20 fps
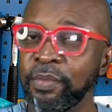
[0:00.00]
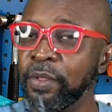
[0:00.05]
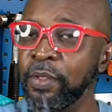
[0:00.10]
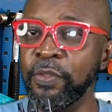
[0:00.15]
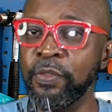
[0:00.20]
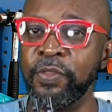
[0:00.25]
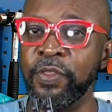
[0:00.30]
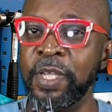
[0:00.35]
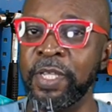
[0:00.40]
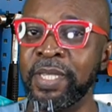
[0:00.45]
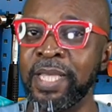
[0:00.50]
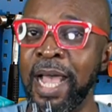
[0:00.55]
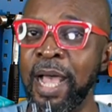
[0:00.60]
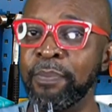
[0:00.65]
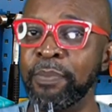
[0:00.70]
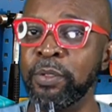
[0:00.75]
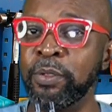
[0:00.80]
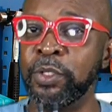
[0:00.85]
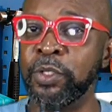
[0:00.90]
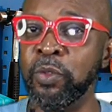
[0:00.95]
This
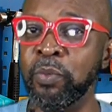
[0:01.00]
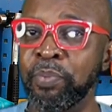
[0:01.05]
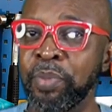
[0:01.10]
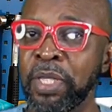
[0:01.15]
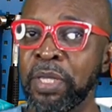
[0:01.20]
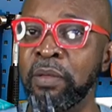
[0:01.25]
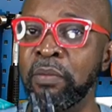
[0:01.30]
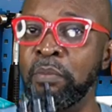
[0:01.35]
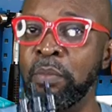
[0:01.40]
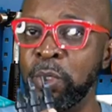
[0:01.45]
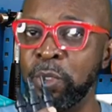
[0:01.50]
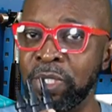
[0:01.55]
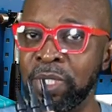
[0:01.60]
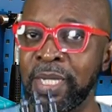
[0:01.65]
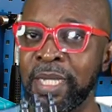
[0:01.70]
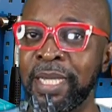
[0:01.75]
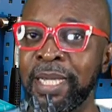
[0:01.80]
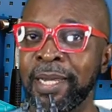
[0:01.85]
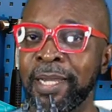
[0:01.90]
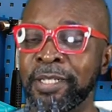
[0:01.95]
happens to be the most
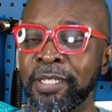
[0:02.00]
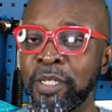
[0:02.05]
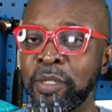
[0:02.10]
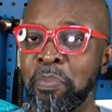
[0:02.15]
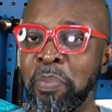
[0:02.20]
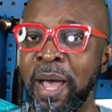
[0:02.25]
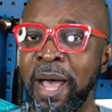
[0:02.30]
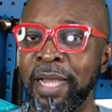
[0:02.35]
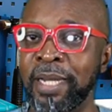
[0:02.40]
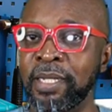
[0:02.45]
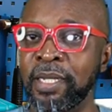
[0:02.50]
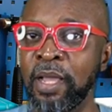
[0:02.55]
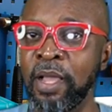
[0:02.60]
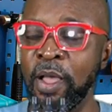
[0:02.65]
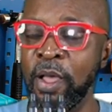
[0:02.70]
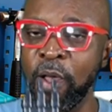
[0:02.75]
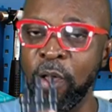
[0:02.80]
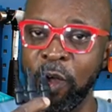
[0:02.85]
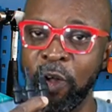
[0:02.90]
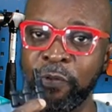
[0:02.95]
neglected part
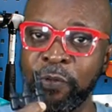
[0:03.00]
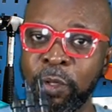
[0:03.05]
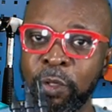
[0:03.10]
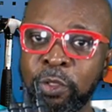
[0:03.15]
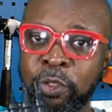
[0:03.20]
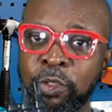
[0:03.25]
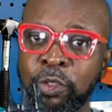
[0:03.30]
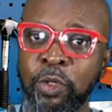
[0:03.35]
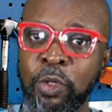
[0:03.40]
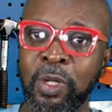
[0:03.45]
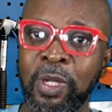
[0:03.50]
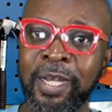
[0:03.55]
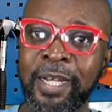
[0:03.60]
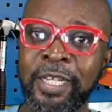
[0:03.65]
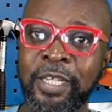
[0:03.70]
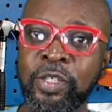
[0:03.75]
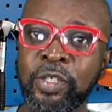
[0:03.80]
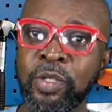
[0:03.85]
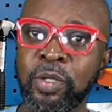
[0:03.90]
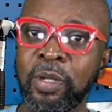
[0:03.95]
of your solar
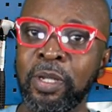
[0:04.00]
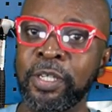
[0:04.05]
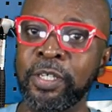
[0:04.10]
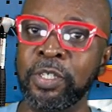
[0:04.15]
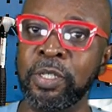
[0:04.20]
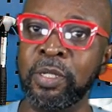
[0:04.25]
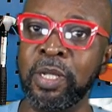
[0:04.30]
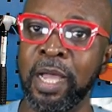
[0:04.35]
installation